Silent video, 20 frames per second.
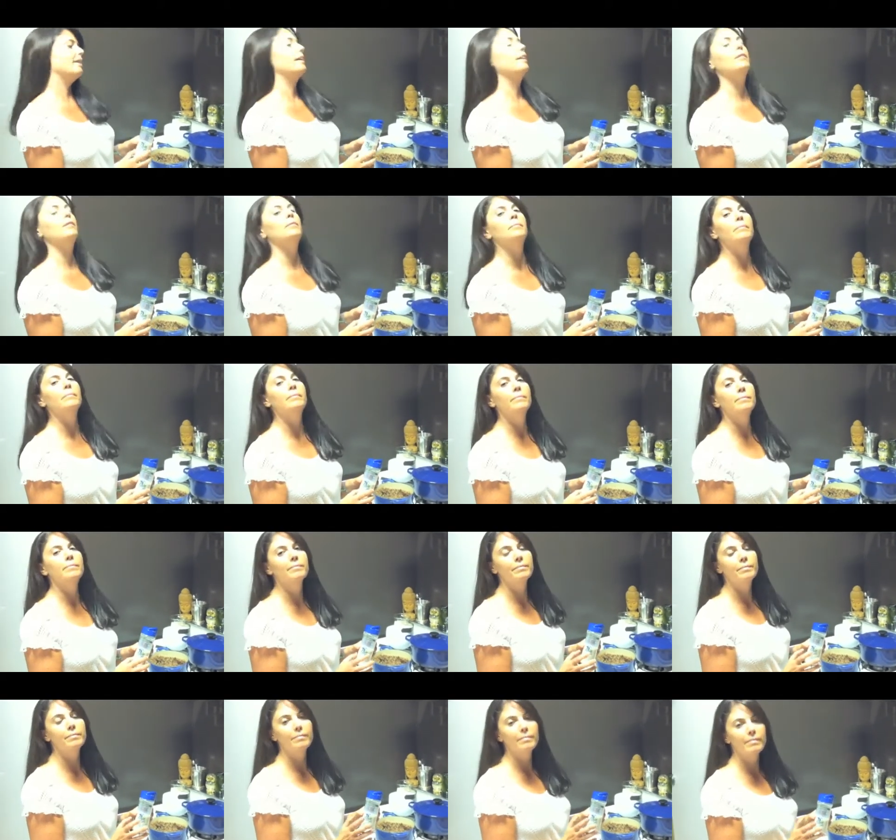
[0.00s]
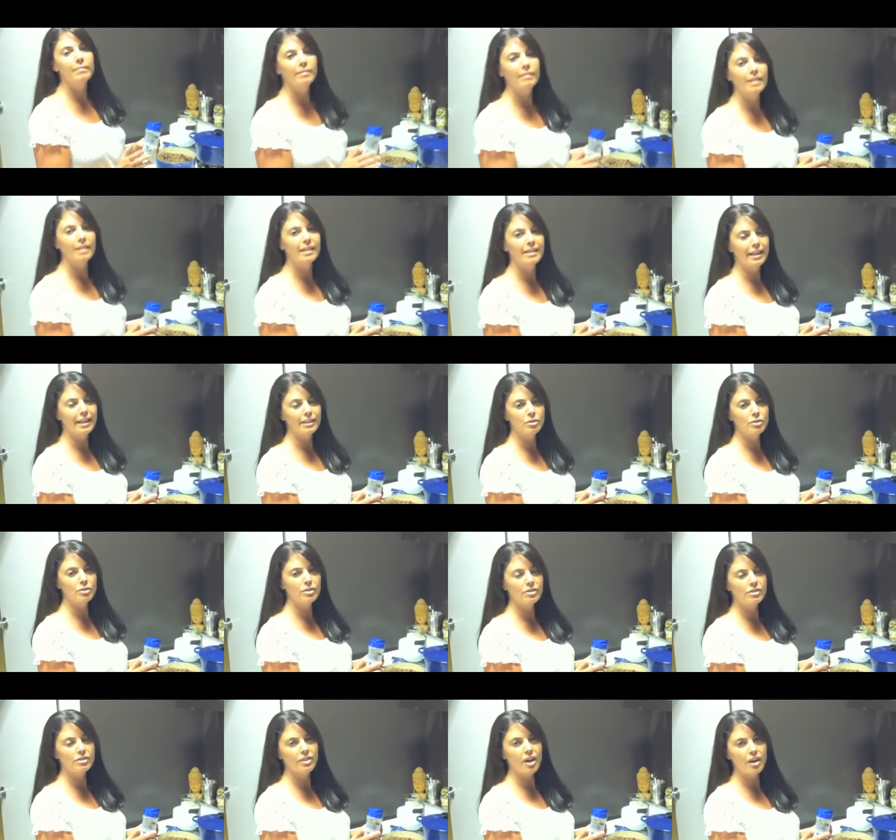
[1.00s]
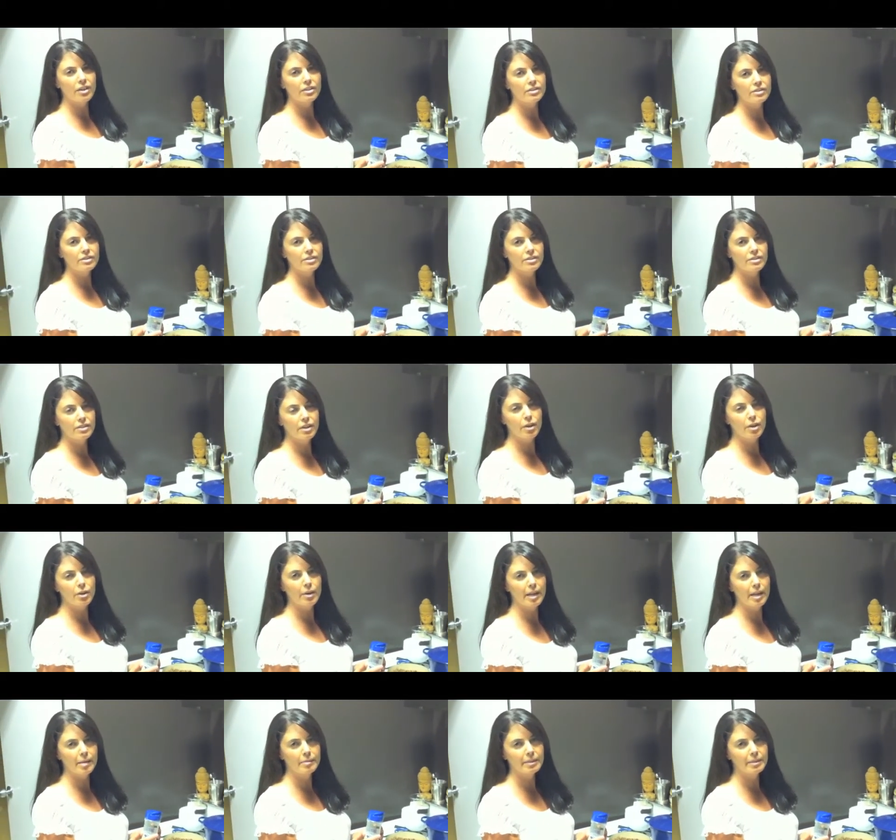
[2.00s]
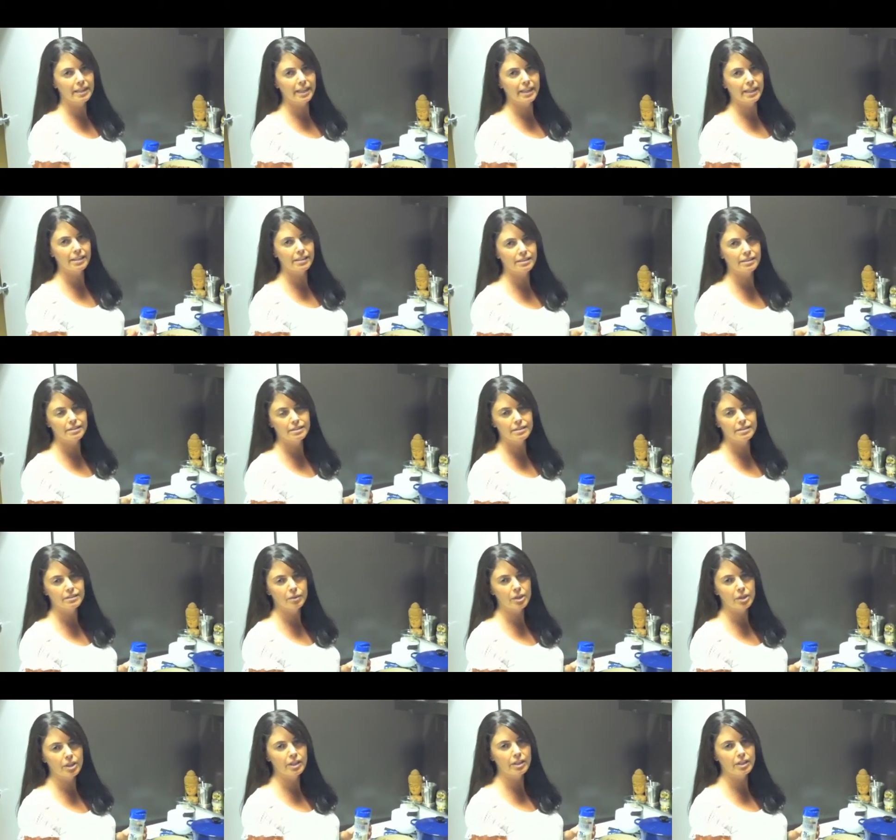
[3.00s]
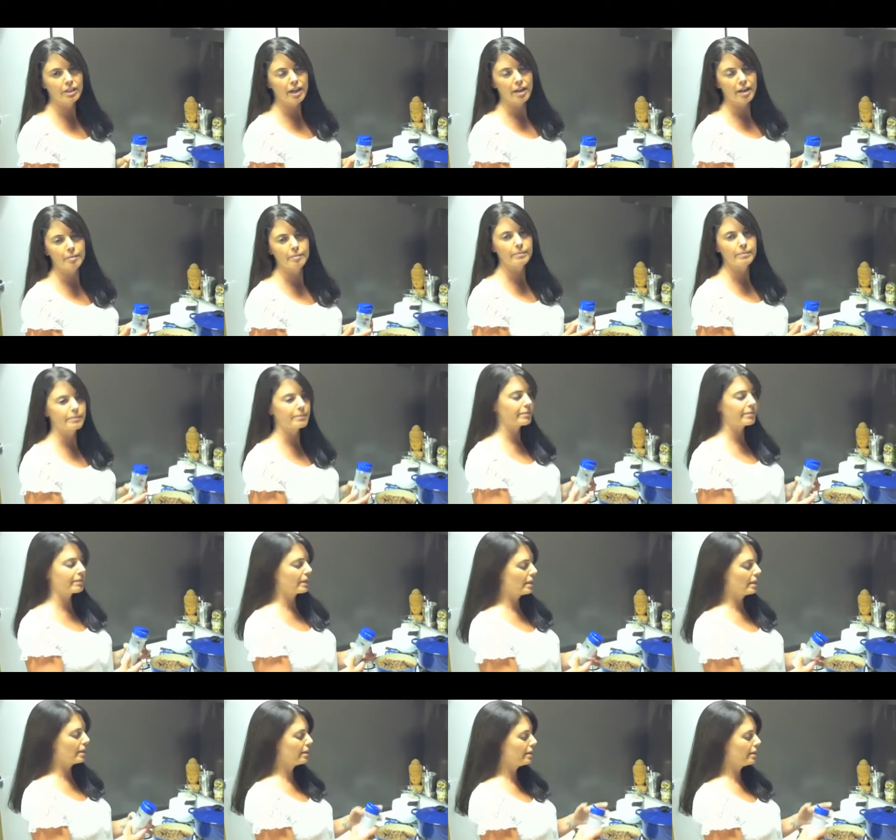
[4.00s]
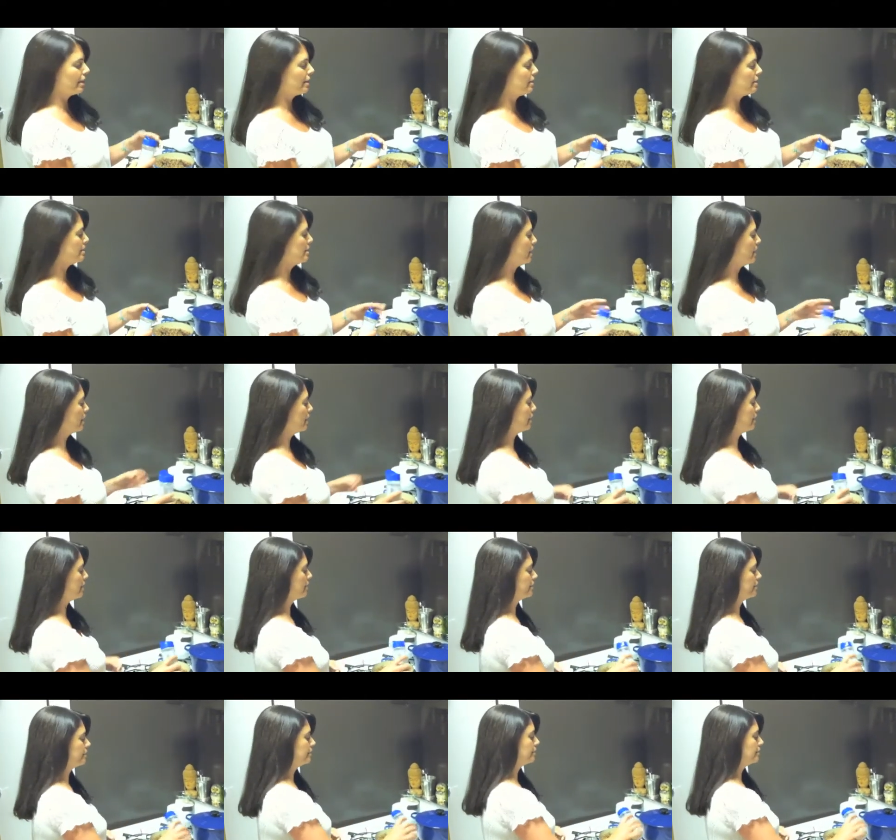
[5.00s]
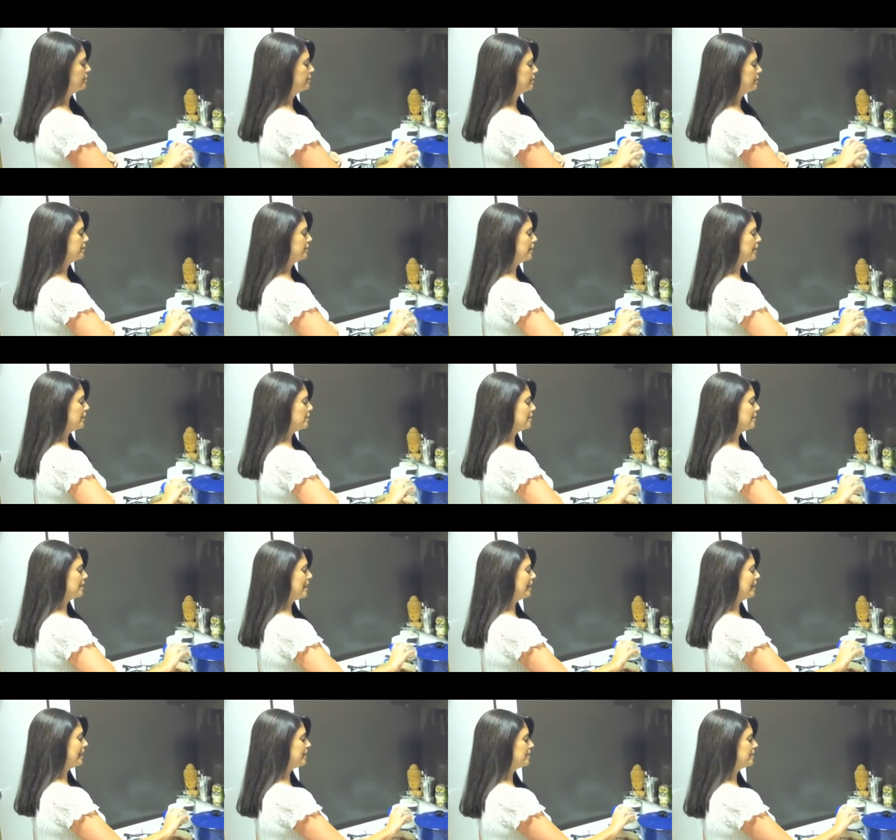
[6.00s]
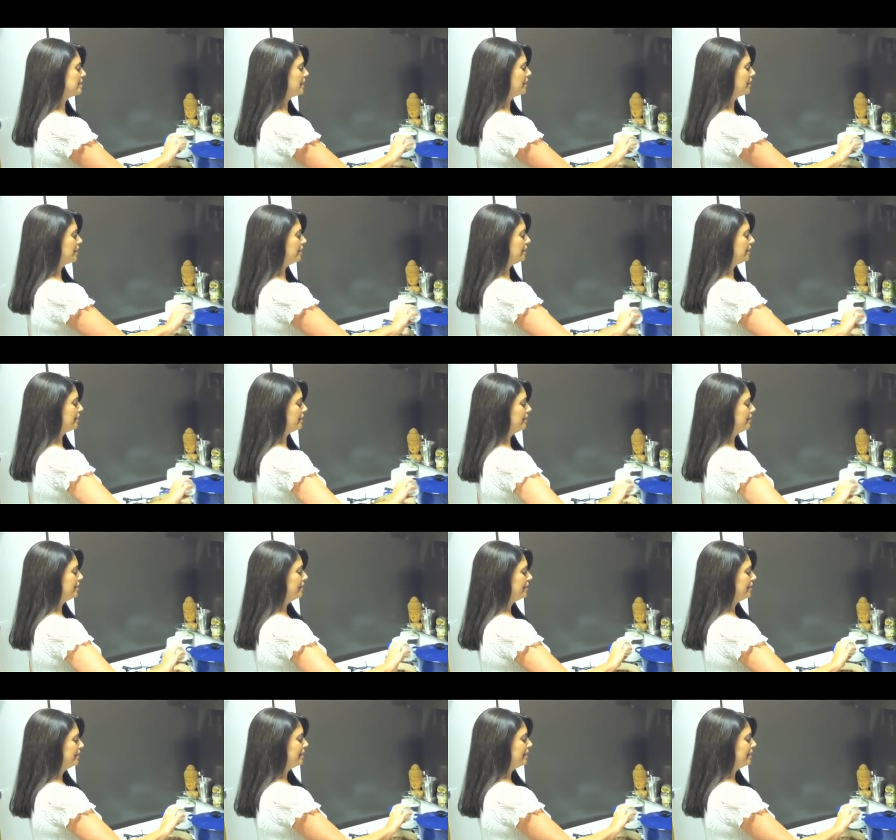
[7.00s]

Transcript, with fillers: um, natural salts, so Himalayan or um, Celtic, Celtic? Mm -hmm.